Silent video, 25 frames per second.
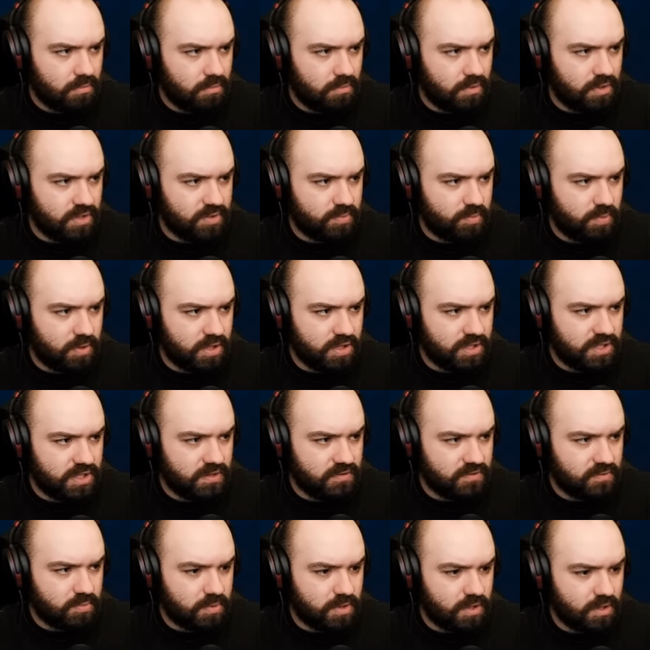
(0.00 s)
This place
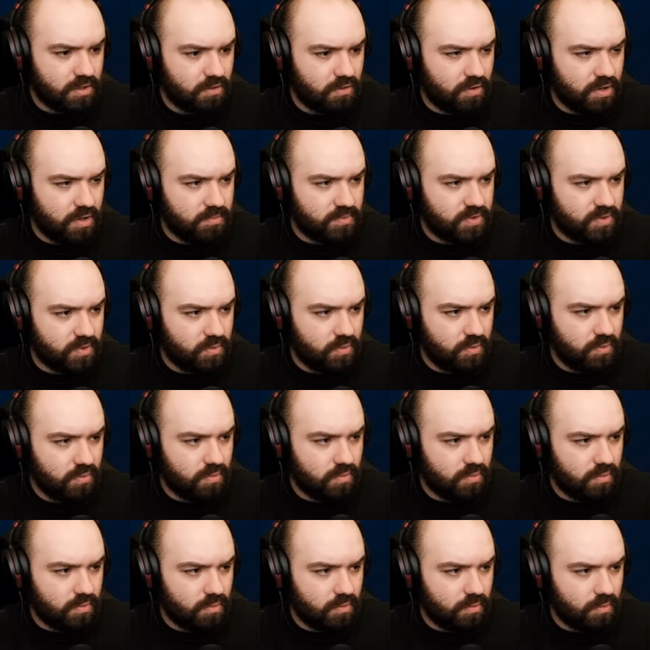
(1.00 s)
gives me the creeps.
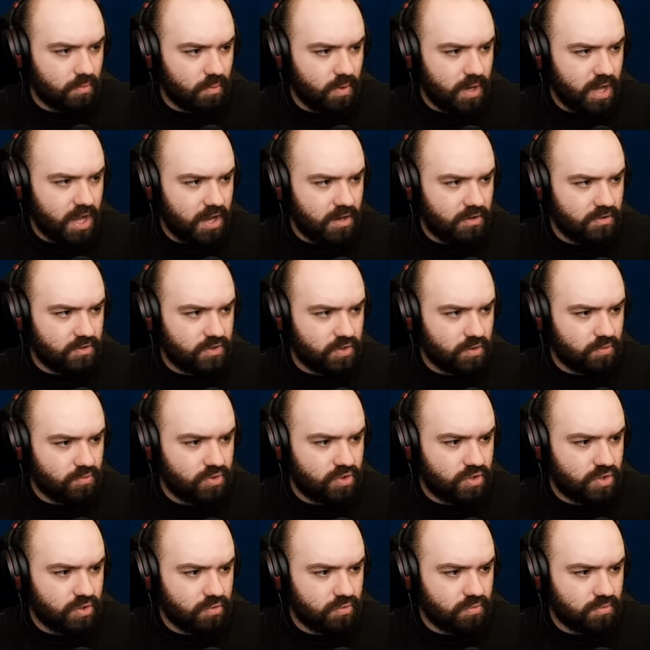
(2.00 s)
Ooh, wait, don't
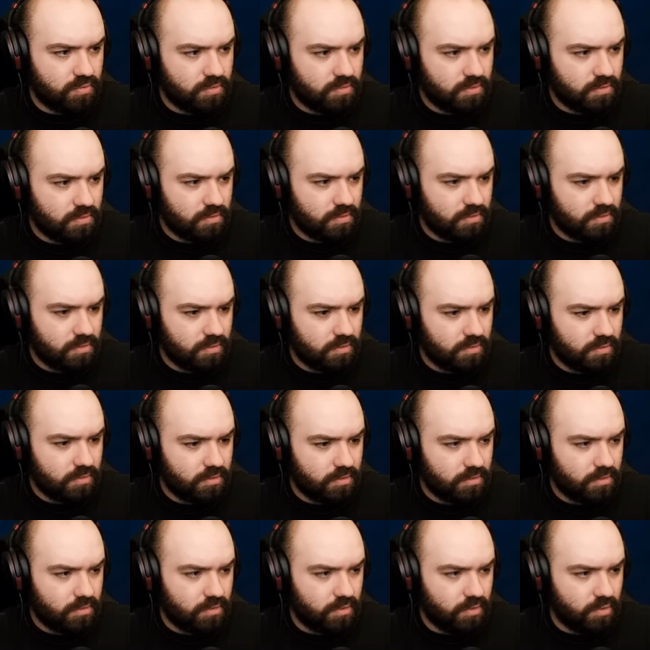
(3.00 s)
shoot!
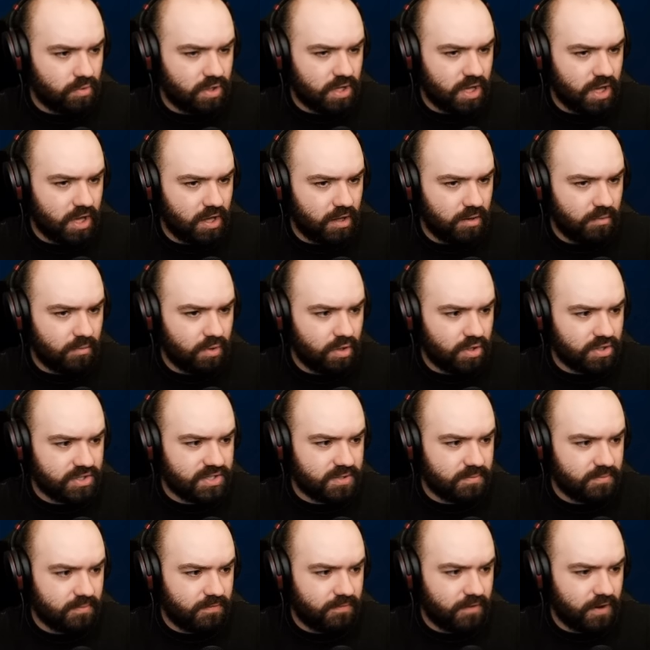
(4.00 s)
Okay, we got
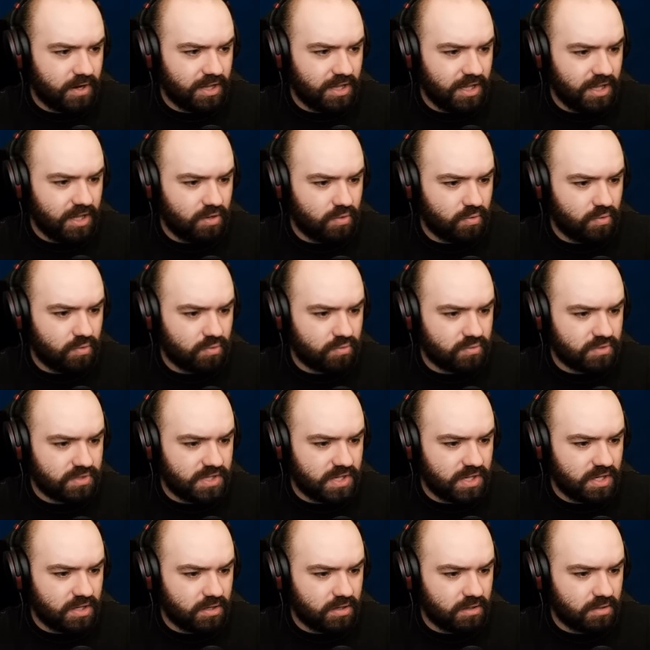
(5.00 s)
some friendly ghouls
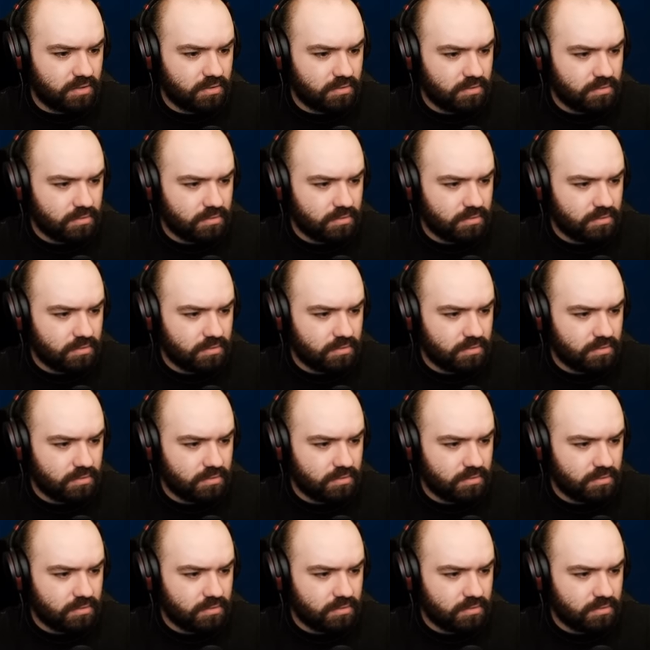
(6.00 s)
here.